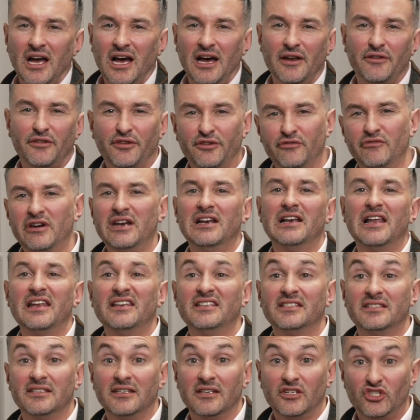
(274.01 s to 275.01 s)
And 3
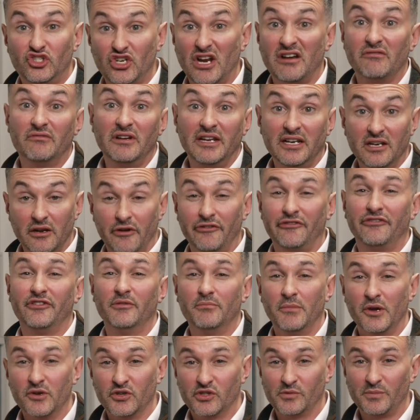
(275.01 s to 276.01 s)
lenses is generally enough for
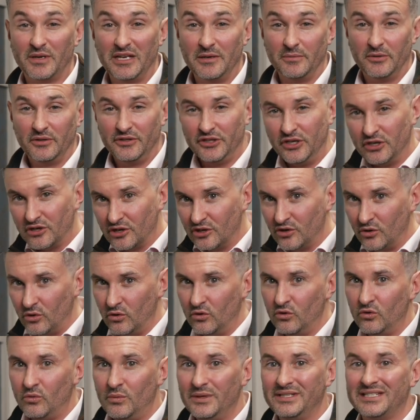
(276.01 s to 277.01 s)
most people. You can
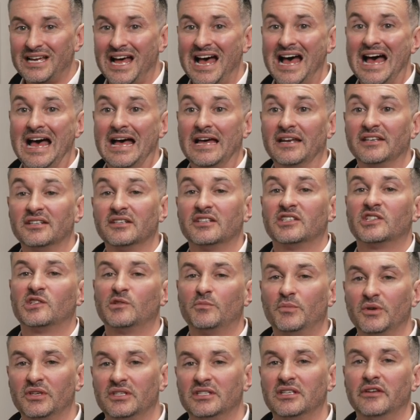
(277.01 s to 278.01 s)
always add
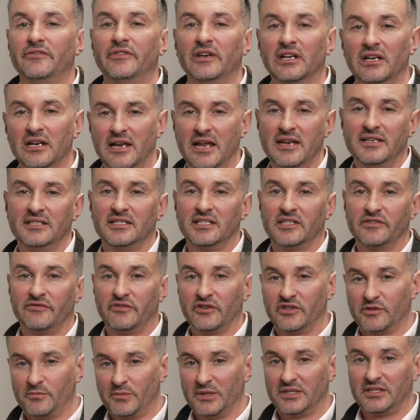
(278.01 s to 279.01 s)
specific lenses
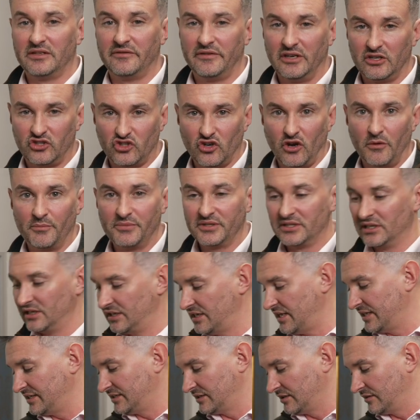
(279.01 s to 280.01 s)
for specific jobs
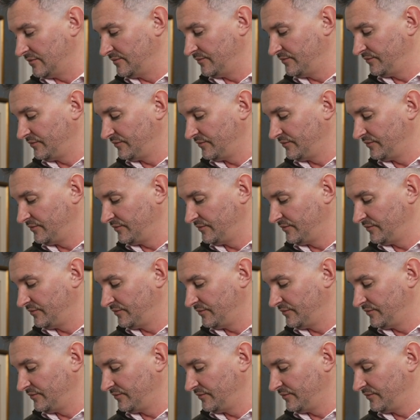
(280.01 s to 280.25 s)
later.